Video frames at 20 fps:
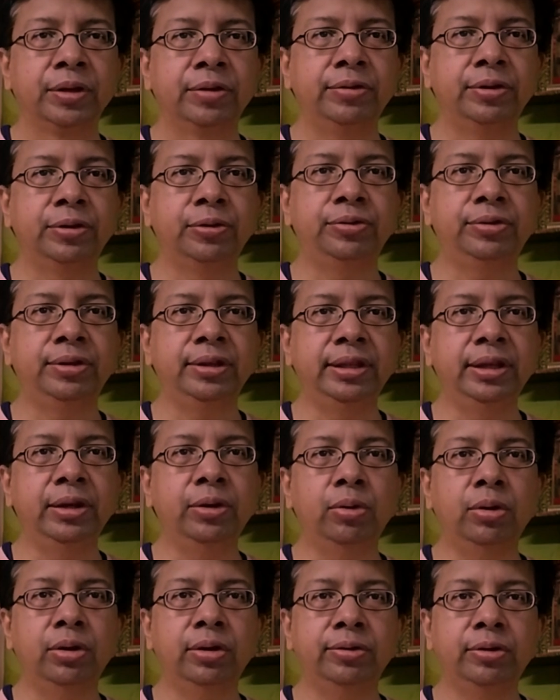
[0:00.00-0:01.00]
you'd see the
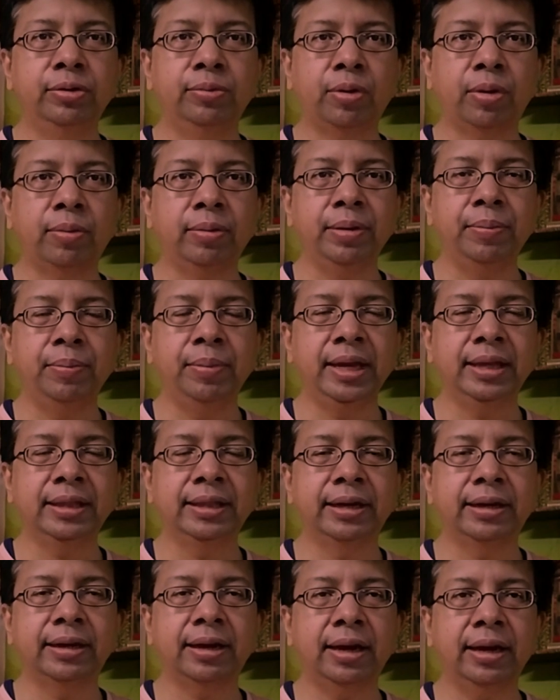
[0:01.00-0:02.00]
roller, you'd probably make
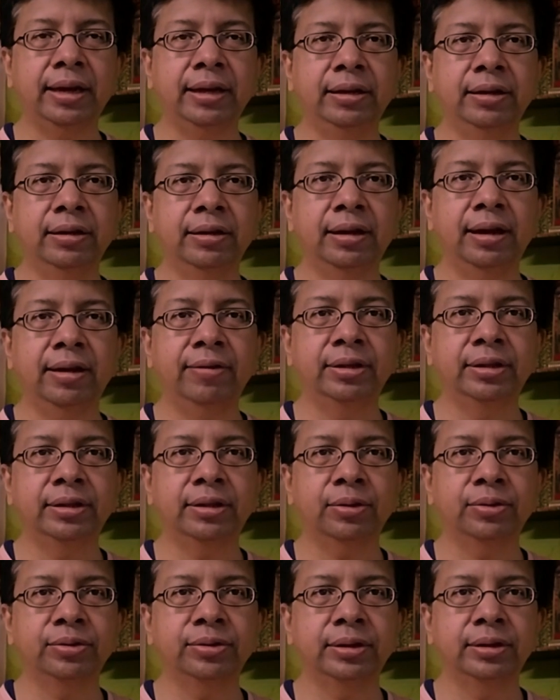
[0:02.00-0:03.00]
that high near
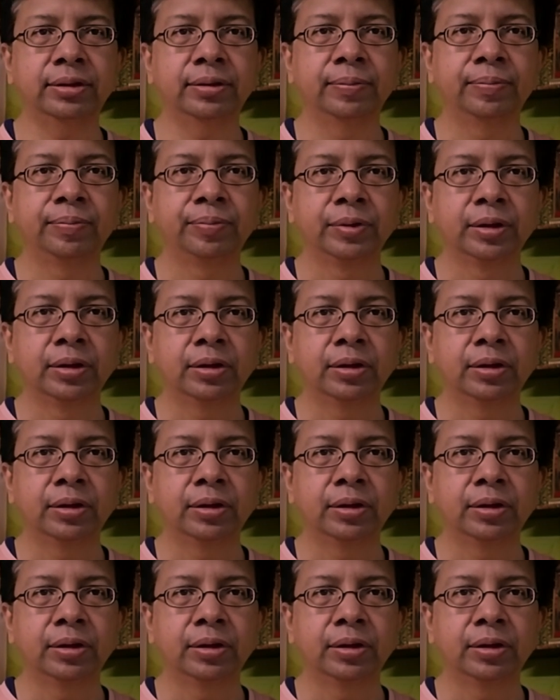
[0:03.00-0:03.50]
11,000